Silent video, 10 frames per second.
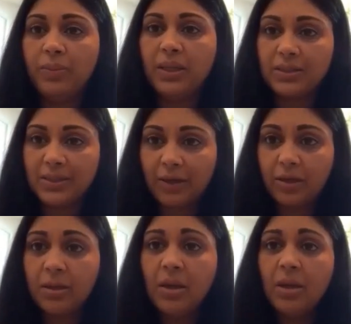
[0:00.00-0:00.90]
because that could
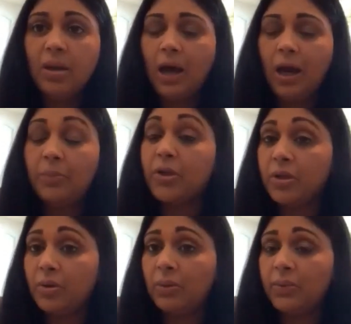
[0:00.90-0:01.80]
put
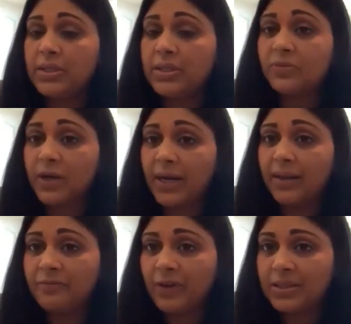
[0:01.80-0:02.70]
you at risk for getting
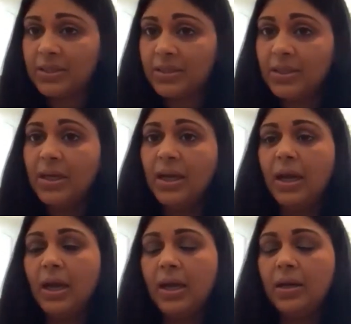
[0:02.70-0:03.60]
infected,
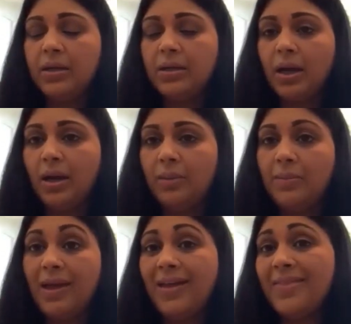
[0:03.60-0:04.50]
and
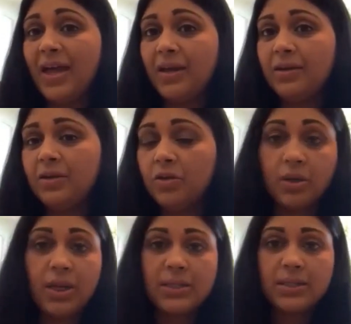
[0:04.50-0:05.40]
then you
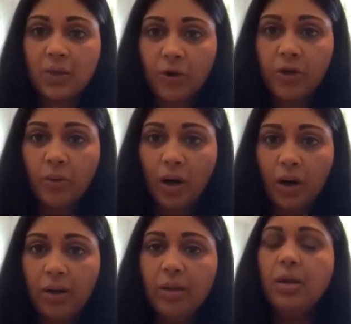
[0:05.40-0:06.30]
could get sick where you
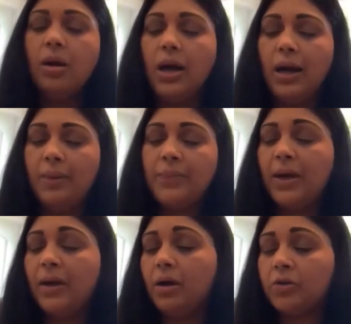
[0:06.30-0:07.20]
are.
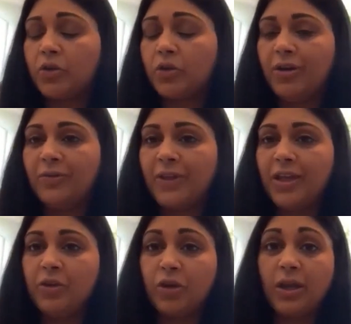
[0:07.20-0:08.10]
Alternatively,
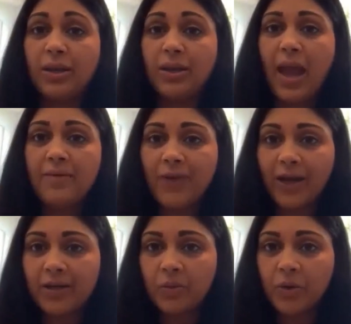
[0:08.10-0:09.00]
you could get
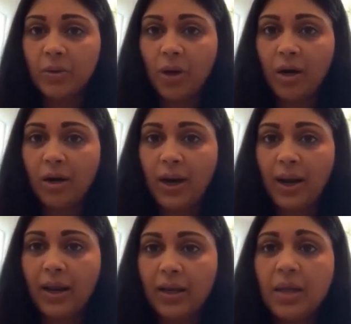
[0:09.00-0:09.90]
infected where you are
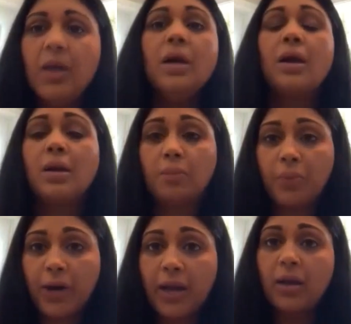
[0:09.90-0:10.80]
and
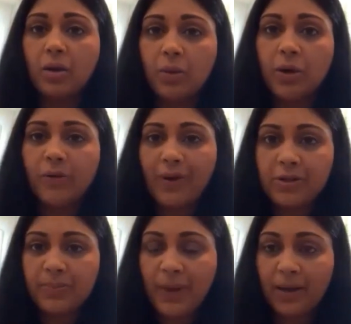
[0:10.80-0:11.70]
bring coronavirus
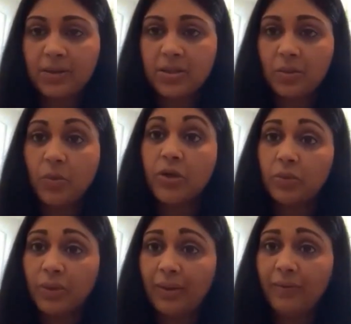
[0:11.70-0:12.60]
back to where you
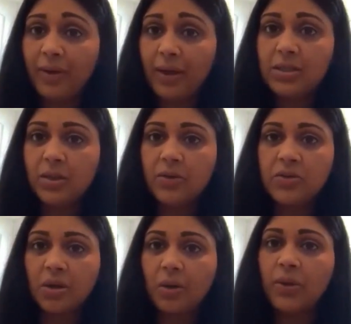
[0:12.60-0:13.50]
live. And so those
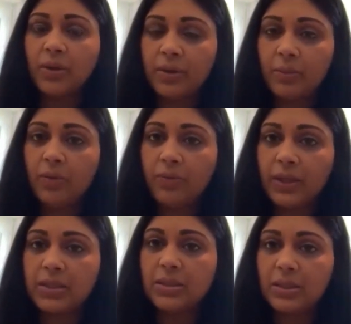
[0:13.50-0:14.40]
are all really important
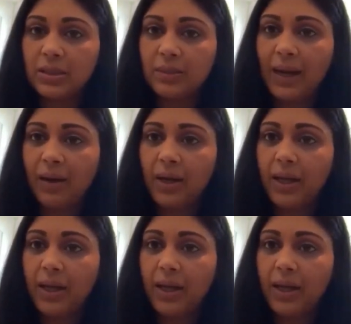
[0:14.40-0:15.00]
things to think about.